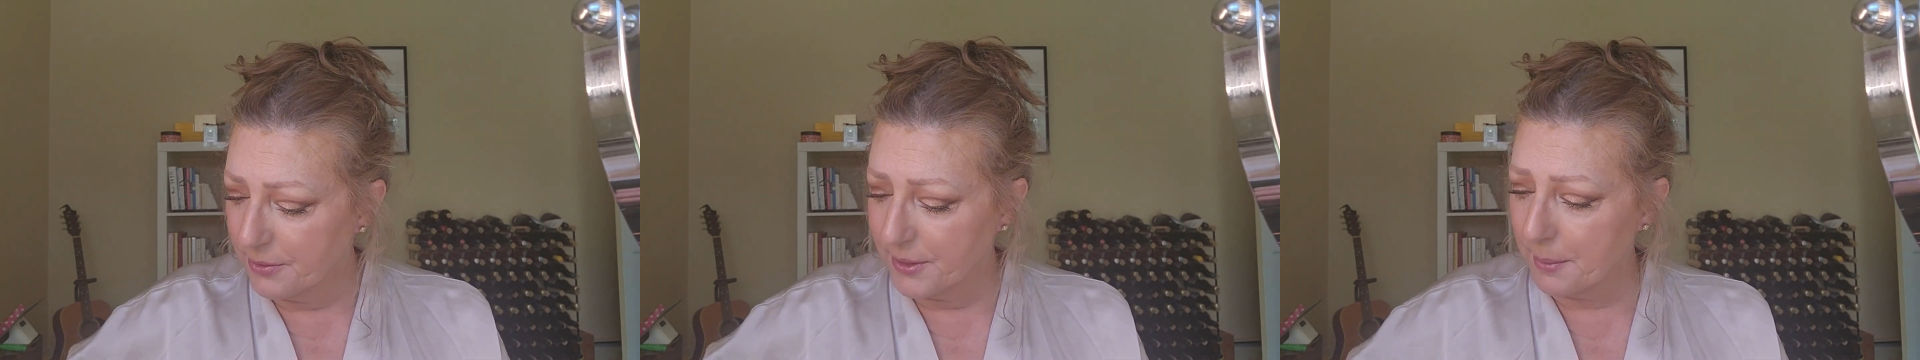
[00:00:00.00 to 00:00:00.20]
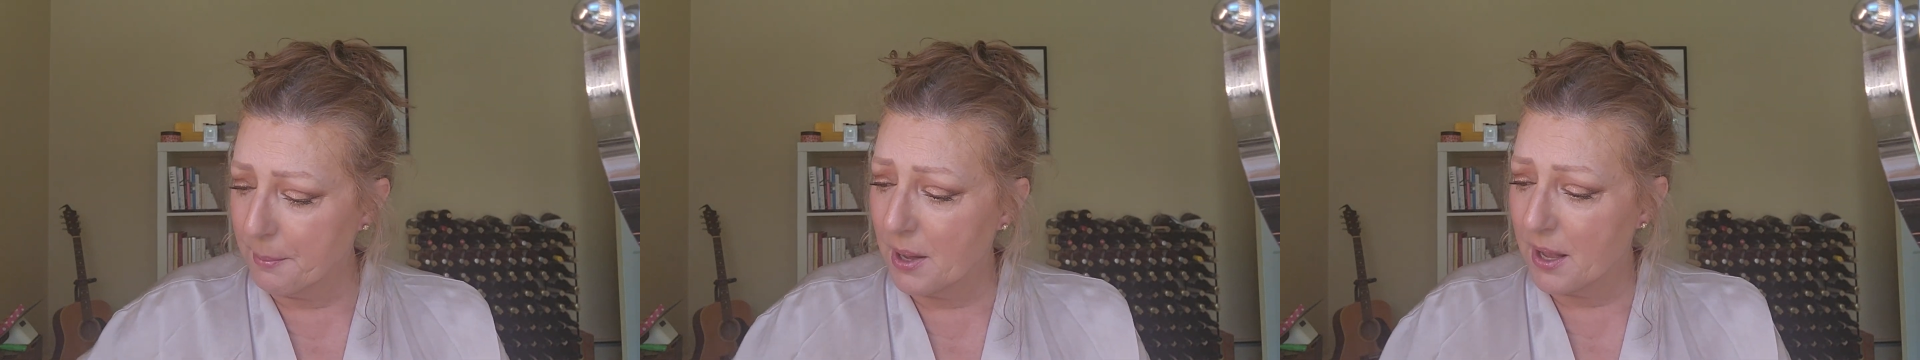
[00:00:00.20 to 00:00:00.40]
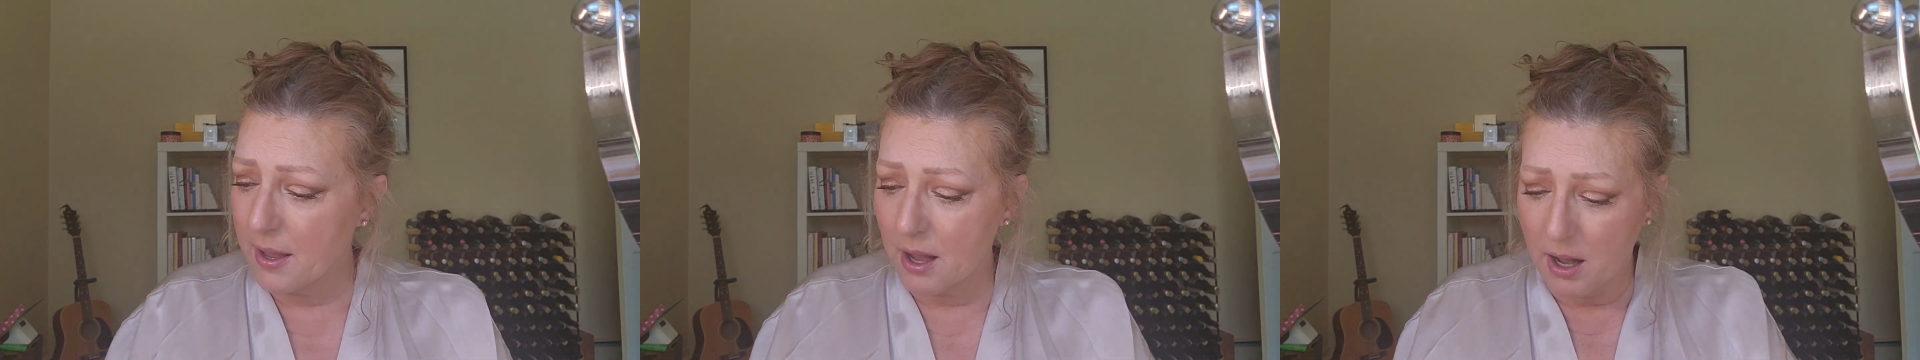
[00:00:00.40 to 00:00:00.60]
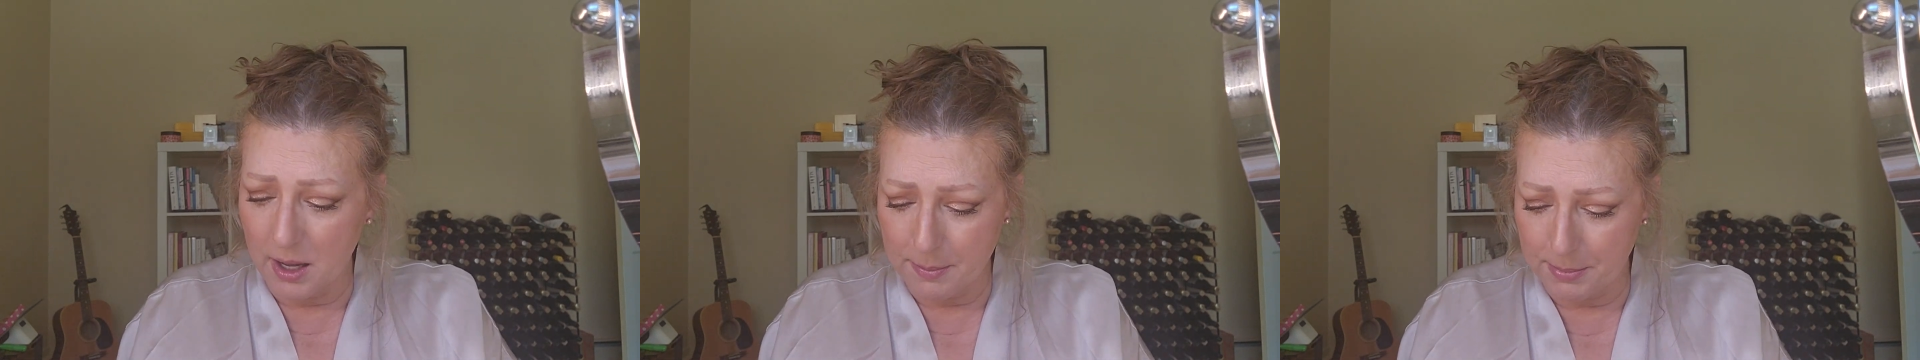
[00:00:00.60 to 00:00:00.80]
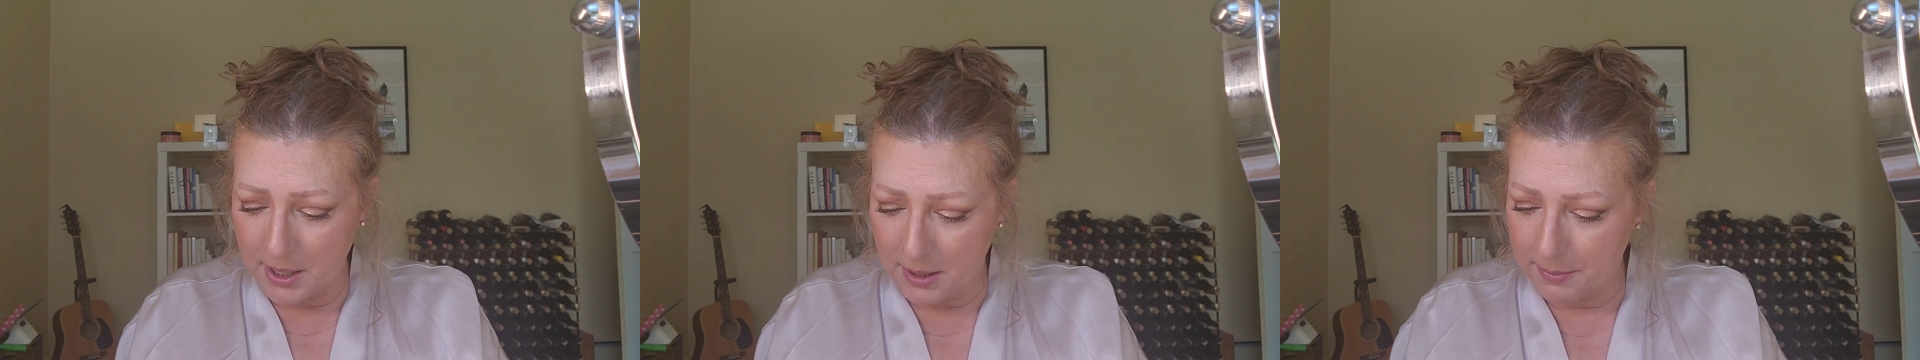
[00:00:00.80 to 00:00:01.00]
that my
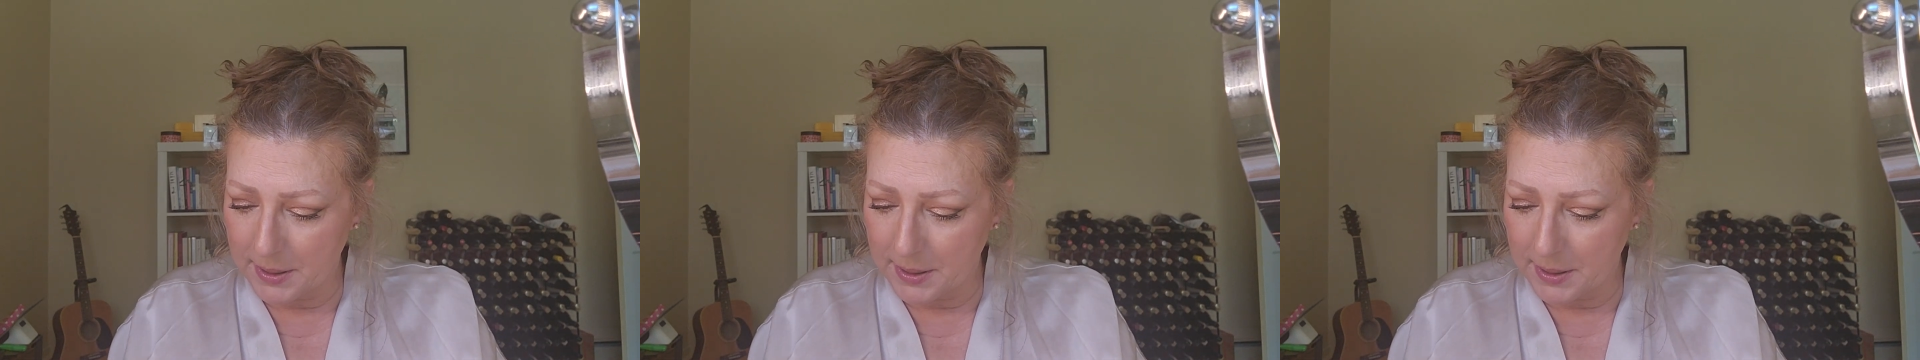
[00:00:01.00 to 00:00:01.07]
eyebrow